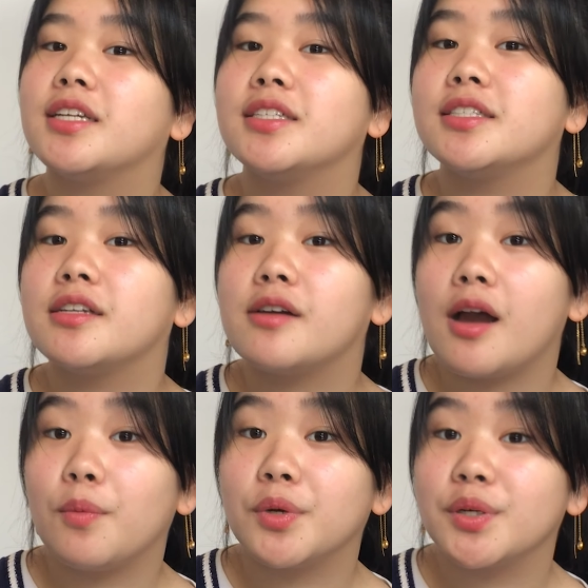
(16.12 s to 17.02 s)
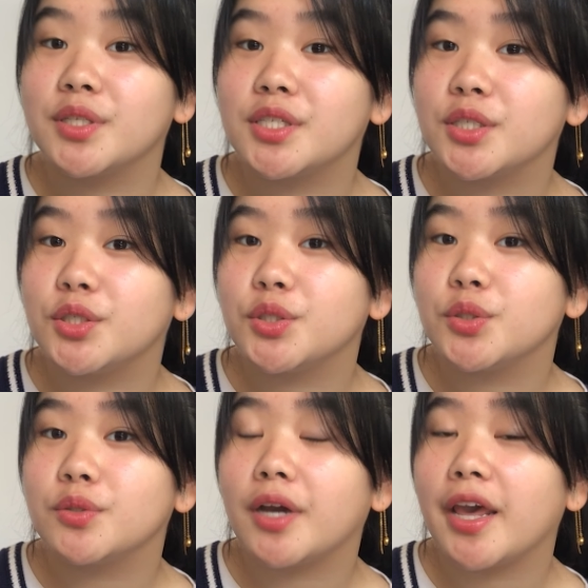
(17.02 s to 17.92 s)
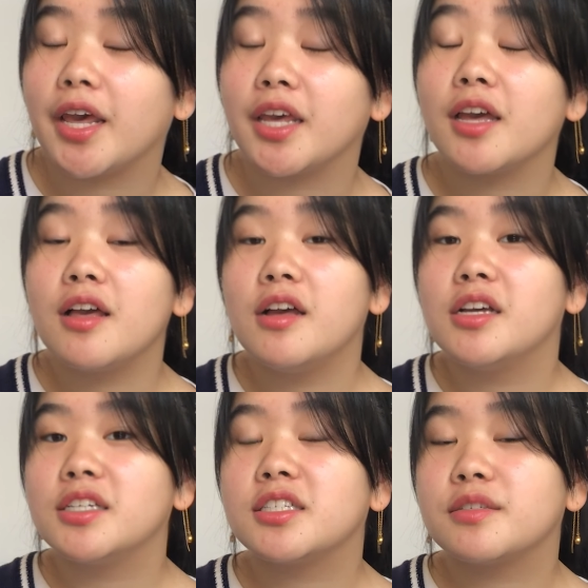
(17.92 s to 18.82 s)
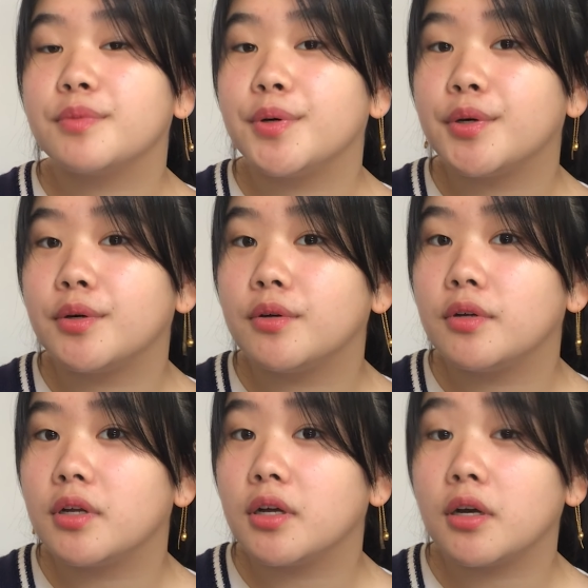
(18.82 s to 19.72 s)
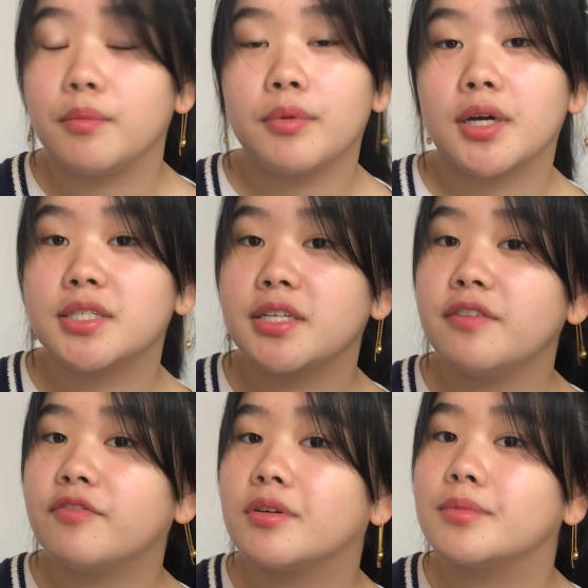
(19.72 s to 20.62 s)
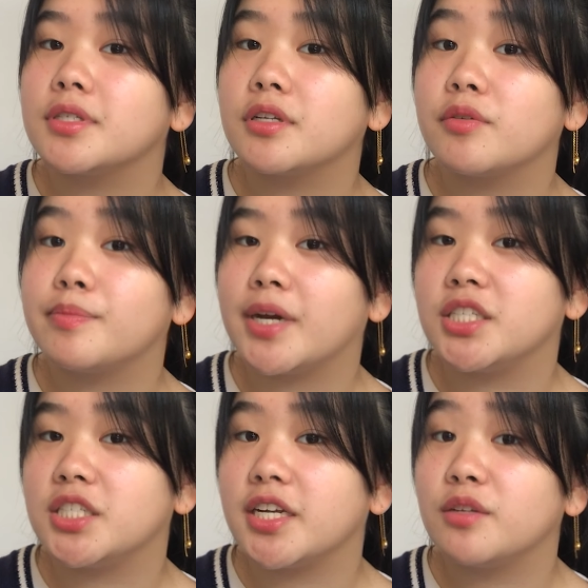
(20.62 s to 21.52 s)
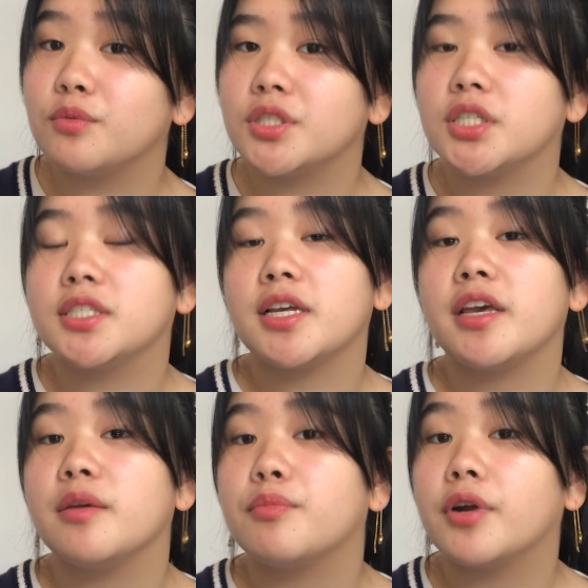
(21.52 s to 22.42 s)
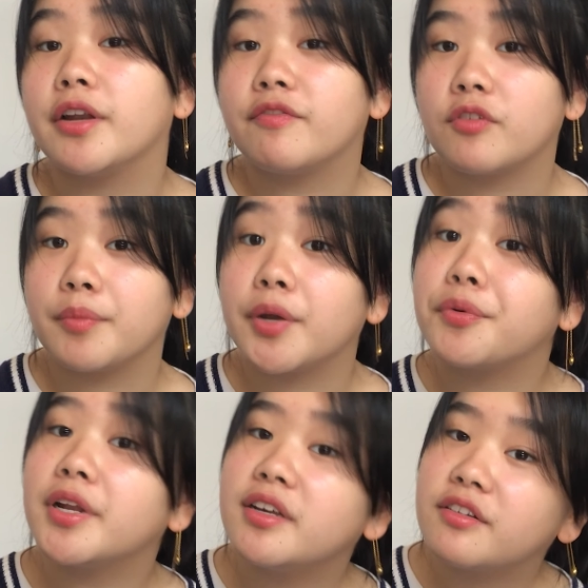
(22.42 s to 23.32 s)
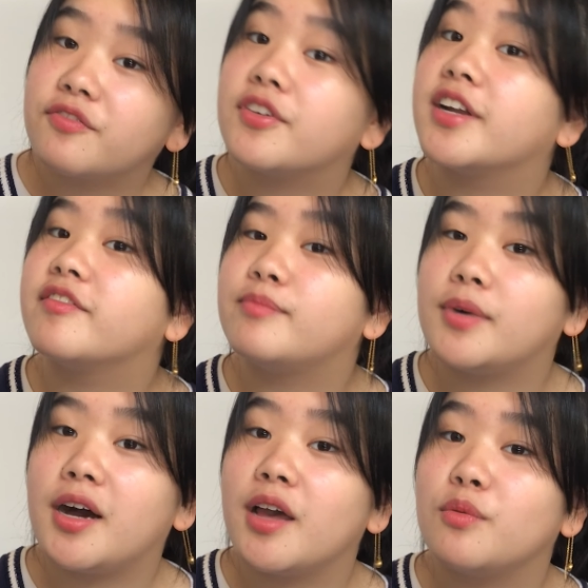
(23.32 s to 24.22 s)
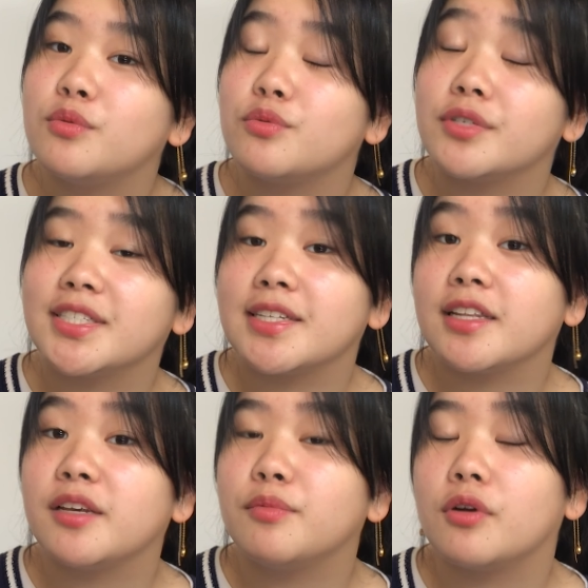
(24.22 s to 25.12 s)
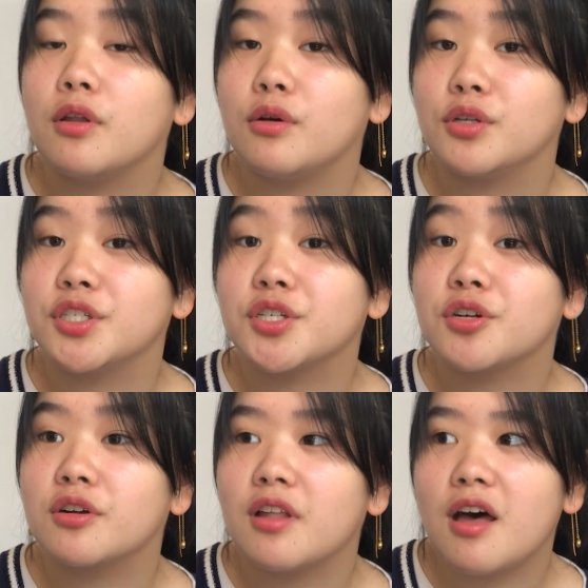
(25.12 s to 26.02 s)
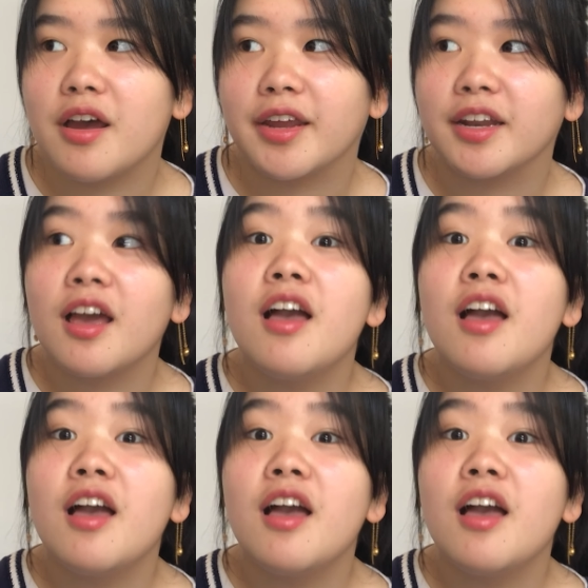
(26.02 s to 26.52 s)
today's video I'm going to do a small unboxing from Studiobyjen, which is a brand from a really good friend of mine who recently launched her line.